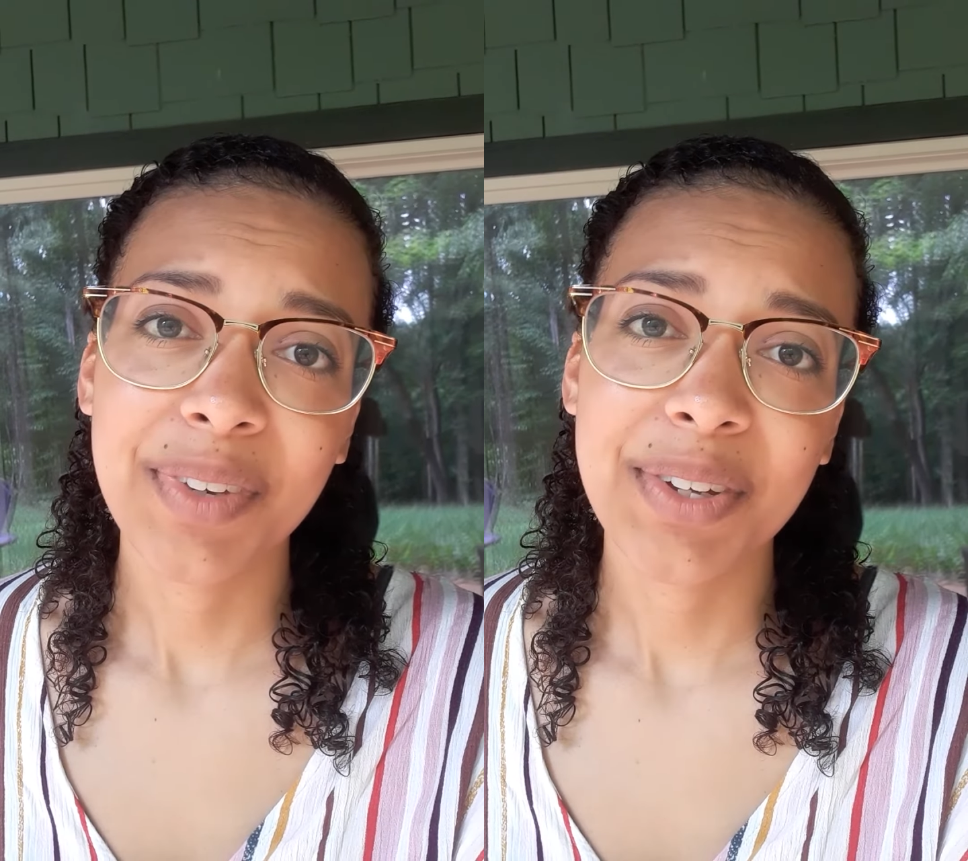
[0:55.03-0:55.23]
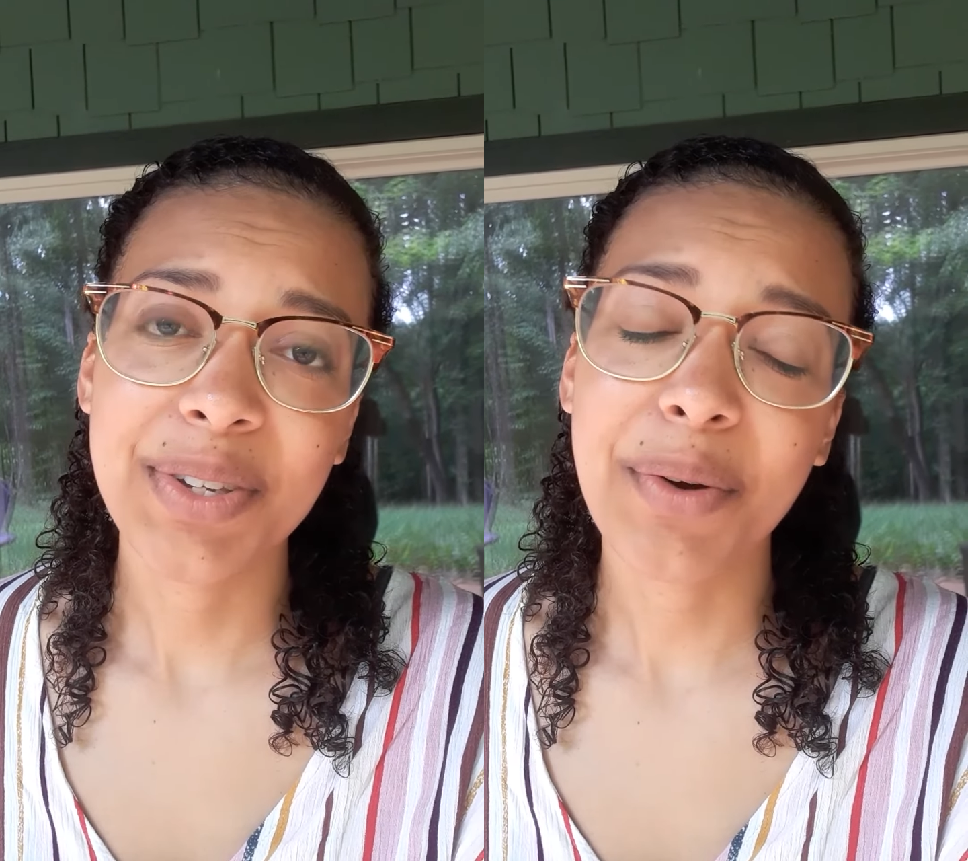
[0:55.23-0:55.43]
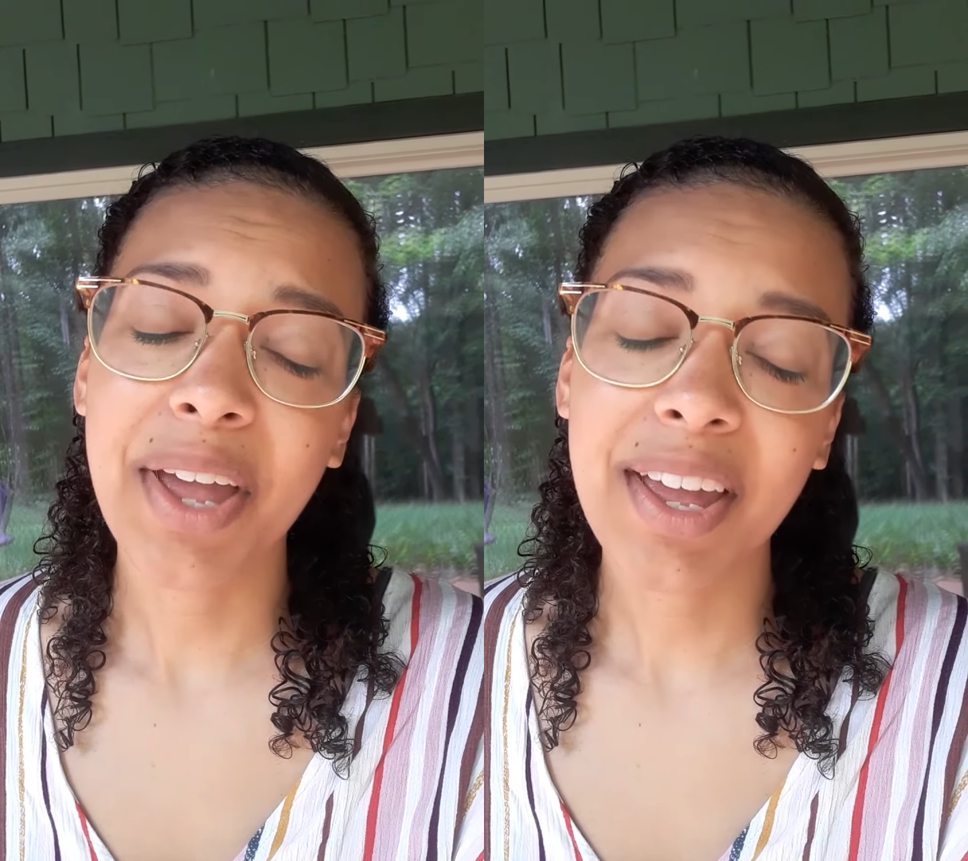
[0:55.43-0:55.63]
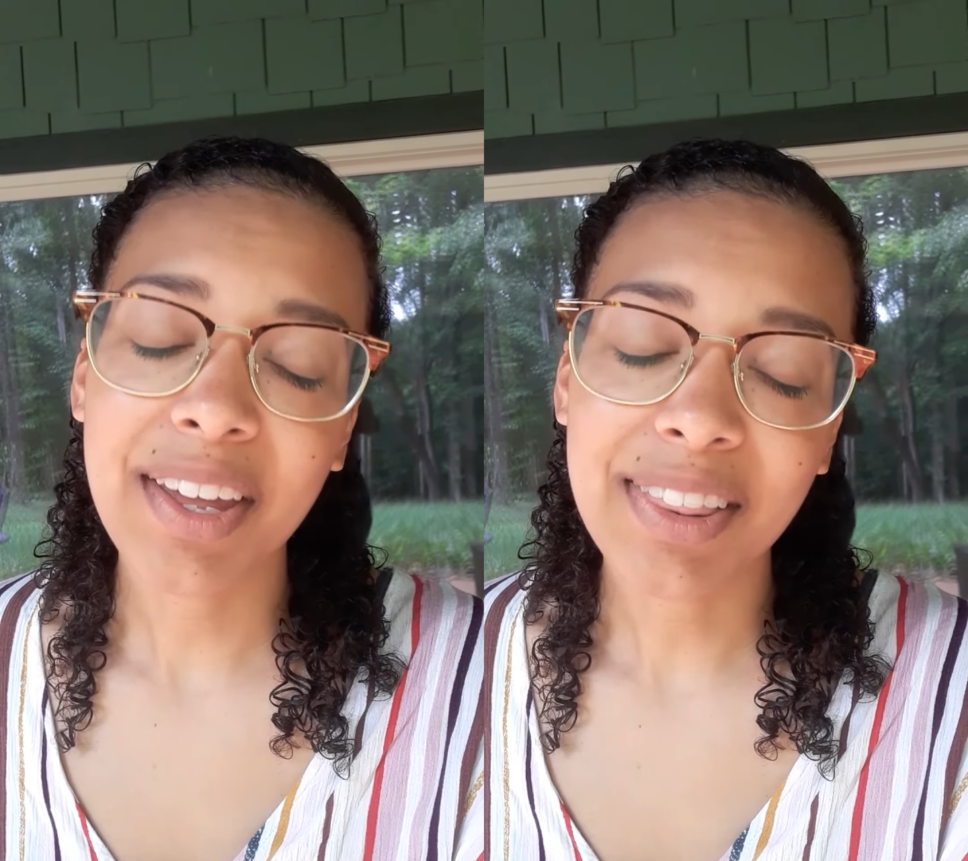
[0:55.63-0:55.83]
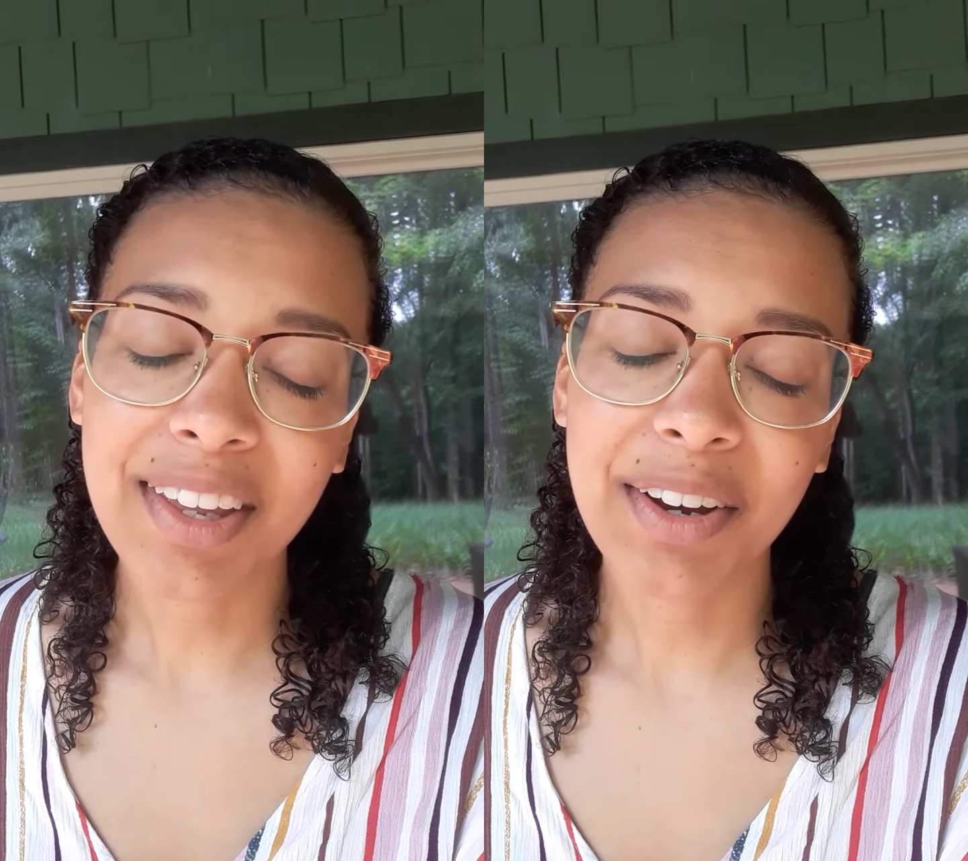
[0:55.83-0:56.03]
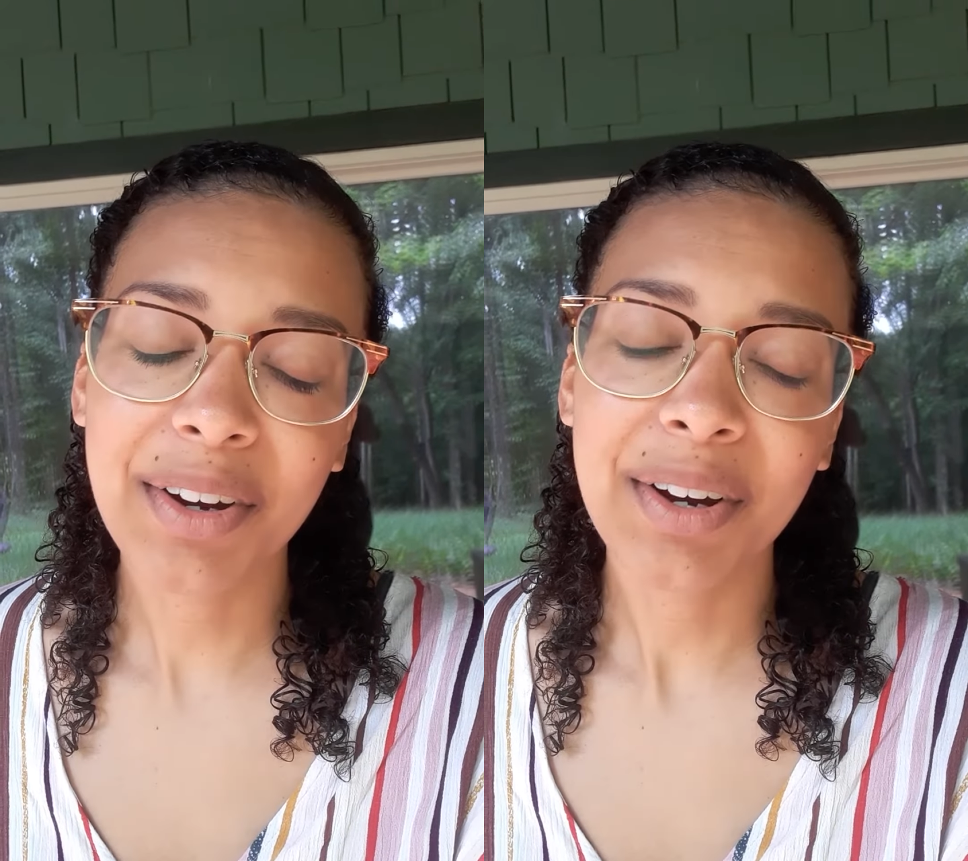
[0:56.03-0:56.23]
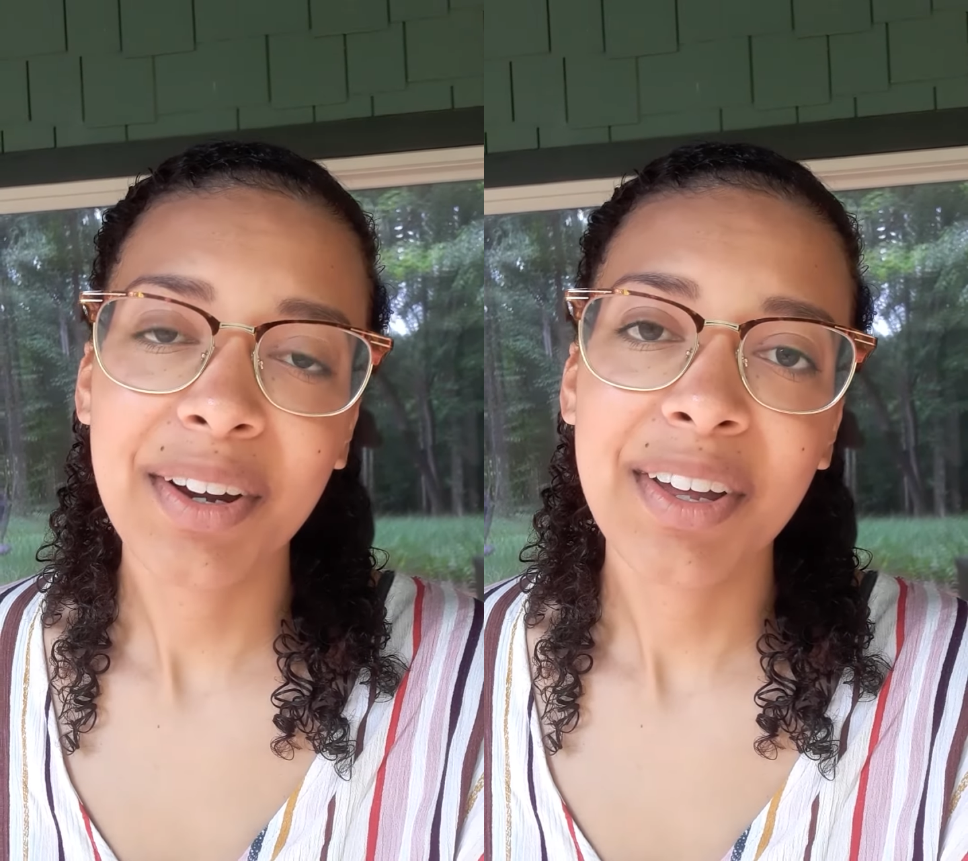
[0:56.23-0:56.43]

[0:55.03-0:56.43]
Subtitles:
So hang in there.